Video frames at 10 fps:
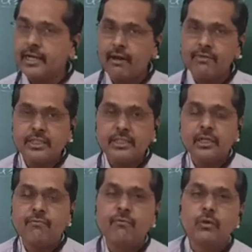
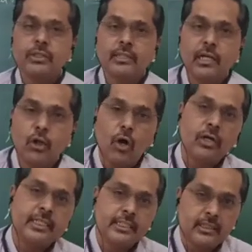gravitational force is a
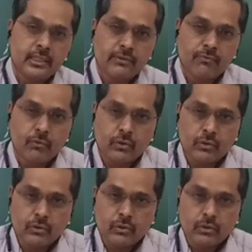long distance
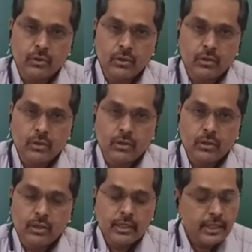force.
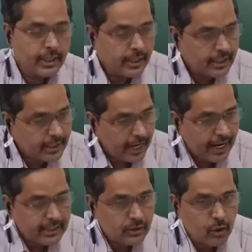It
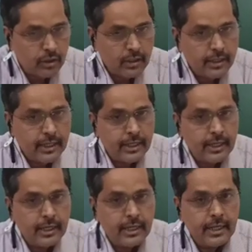acts on
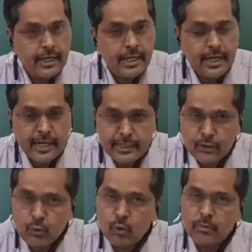
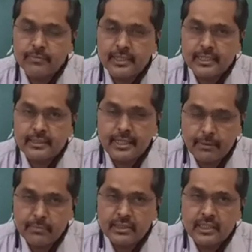any two objects.
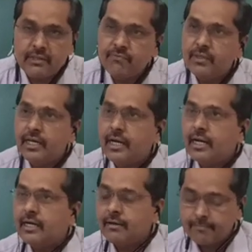That means if there
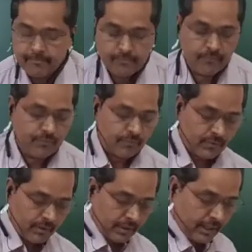are,
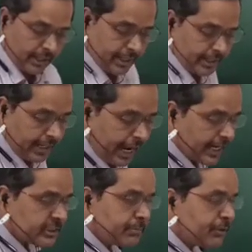it
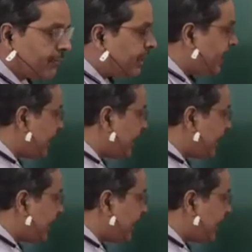acts between